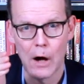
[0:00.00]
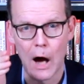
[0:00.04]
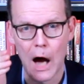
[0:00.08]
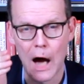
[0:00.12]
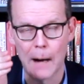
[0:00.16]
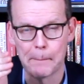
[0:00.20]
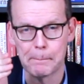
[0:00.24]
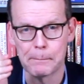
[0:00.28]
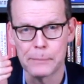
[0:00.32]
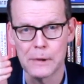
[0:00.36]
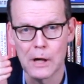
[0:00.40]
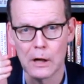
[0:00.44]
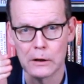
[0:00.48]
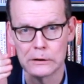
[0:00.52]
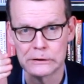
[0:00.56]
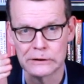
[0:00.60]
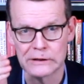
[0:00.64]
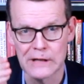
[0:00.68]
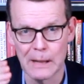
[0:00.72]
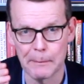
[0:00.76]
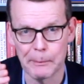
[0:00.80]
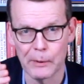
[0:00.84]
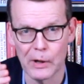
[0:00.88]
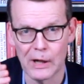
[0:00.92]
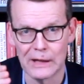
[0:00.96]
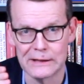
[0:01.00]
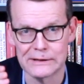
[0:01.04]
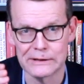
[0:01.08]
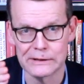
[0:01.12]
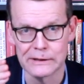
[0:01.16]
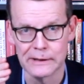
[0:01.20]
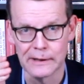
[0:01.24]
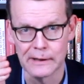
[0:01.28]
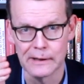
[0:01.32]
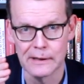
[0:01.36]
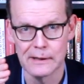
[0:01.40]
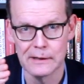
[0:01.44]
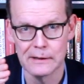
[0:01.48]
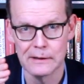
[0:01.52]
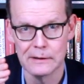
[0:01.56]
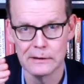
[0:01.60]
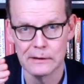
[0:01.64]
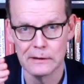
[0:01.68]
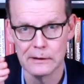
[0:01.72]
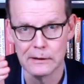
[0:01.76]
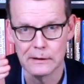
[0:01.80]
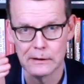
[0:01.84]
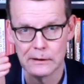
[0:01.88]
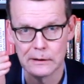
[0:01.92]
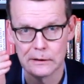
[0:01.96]
up surprising
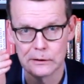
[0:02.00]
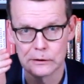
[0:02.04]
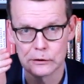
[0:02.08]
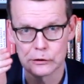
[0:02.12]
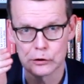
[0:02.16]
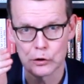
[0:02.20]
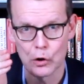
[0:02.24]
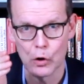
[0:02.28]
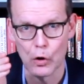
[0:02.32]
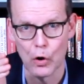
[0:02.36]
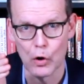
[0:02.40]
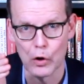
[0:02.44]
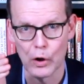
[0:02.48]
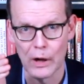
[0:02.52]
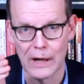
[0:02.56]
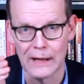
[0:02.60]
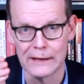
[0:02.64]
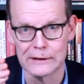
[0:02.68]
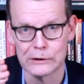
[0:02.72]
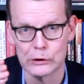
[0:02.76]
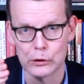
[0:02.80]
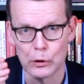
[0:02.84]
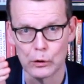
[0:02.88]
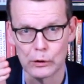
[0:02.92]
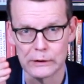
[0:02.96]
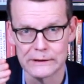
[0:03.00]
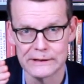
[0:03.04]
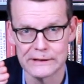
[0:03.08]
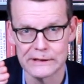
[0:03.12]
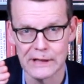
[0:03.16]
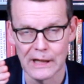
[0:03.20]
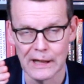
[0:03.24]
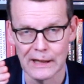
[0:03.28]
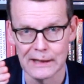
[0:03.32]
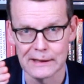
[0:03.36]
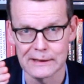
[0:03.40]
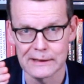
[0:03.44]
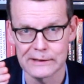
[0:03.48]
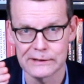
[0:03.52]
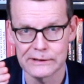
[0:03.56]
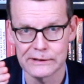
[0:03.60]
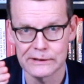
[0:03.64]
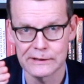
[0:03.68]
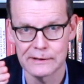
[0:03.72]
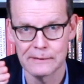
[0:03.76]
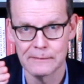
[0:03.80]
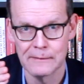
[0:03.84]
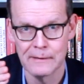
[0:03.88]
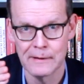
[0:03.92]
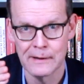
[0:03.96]
scorelines or
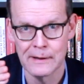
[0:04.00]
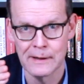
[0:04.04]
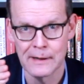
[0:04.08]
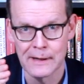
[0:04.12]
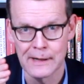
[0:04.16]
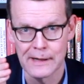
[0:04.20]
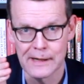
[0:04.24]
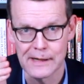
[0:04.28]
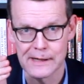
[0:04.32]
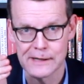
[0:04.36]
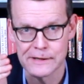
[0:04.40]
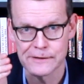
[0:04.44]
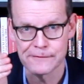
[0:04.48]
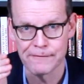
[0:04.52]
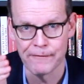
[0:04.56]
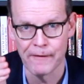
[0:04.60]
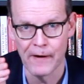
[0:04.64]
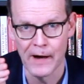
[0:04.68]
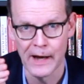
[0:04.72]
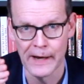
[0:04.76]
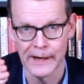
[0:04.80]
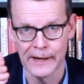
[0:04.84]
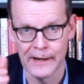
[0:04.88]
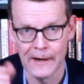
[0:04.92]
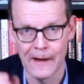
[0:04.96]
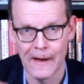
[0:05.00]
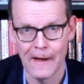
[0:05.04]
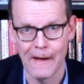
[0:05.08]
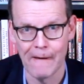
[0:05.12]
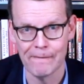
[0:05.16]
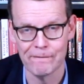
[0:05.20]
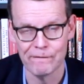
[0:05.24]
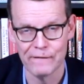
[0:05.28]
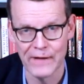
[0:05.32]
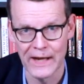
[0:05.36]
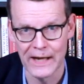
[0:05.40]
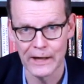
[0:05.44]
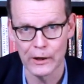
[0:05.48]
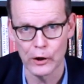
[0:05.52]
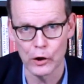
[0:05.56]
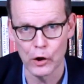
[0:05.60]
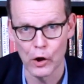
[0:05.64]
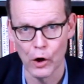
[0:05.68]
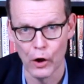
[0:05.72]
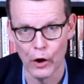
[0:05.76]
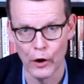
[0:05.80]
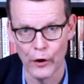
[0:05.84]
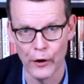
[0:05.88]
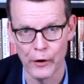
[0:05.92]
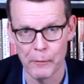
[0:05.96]
results is fine, and then
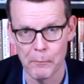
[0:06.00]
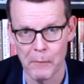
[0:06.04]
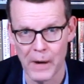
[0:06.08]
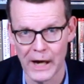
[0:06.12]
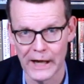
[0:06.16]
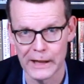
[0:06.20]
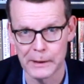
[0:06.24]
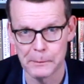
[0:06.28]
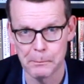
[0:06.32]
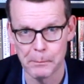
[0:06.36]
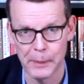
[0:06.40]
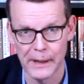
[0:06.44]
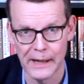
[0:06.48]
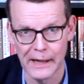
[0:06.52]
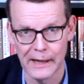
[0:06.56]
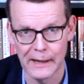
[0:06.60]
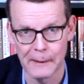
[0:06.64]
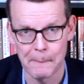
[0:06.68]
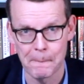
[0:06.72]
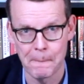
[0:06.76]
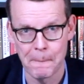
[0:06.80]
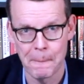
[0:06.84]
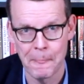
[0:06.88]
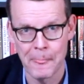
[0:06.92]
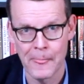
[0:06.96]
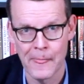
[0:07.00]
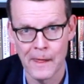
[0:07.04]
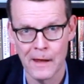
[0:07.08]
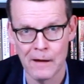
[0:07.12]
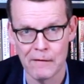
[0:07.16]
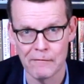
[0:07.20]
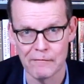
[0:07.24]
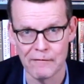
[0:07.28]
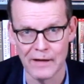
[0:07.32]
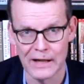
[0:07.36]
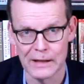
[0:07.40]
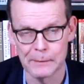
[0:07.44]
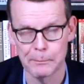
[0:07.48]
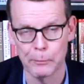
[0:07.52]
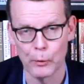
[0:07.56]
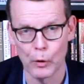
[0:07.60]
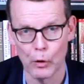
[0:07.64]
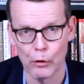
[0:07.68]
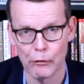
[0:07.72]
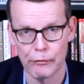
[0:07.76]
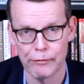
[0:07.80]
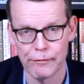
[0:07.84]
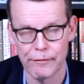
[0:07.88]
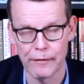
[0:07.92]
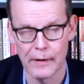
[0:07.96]
Köln might be that
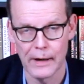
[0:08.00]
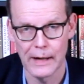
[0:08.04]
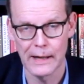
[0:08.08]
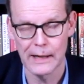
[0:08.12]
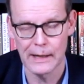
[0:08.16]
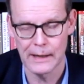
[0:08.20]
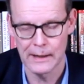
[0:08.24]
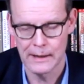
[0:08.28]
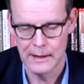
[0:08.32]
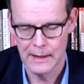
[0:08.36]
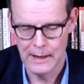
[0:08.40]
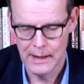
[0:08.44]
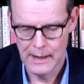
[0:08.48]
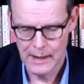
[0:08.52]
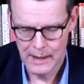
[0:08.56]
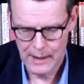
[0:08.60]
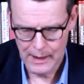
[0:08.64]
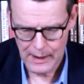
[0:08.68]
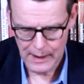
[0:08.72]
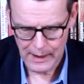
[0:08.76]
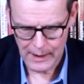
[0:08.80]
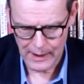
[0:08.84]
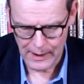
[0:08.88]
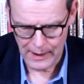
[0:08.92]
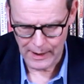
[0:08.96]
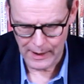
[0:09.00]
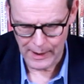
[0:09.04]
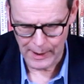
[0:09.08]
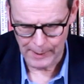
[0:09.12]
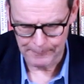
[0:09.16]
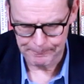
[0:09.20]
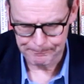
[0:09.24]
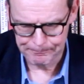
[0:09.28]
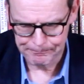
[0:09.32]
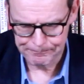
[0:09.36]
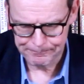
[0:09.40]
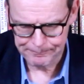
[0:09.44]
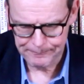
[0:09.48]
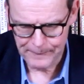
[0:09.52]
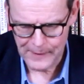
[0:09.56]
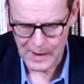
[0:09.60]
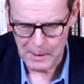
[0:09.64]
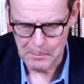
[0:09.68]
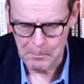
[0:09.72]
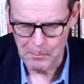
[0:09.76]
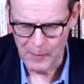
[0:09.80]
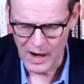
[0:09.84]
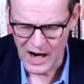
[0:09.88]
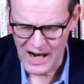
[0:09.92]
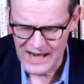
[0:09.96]
profile.
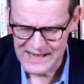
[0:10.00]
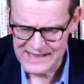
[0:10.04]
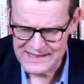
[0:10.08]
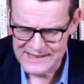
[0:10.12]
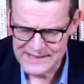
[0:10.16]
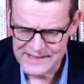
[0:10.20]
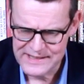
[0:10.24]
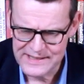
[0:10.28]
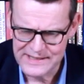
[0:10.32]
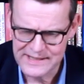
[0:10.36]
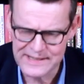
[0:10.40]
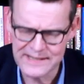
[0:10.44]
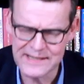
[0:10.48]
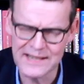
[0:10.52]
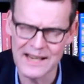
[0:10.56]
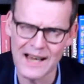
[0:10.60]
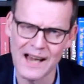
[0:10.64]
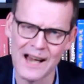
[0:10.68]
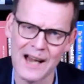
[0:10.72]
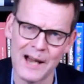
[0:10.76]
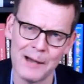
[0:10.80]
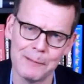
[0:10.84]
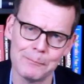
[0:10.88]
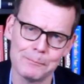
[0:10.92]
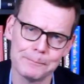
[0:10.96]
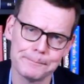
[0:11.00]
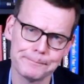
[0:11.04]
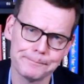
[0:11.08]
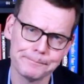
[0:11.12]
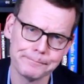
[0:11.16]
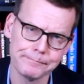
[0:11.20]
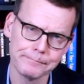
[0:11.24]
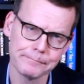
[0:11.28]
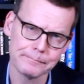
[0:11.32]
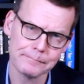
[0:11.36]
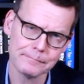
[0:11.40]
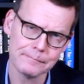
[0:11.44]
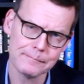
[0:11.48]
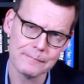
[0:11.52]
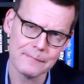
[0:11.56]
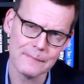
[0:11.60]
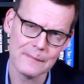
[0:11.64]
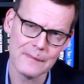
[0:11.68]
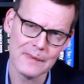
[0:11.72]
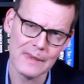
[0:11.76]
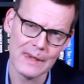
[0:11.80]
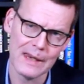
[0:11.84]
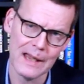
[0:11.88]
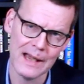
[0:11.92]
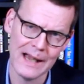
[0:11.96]
Mainz
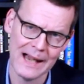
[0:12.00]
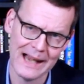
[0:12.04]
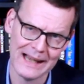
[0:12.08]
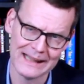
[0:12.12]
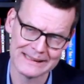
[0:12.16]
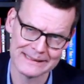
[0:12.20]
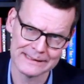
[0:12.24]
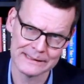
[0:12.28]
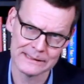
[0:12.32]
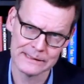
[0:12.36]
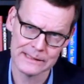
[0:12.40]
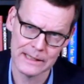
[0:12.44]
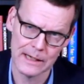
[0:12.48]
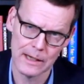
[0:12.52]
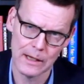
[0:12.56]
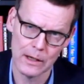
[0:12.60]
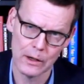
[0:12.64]
has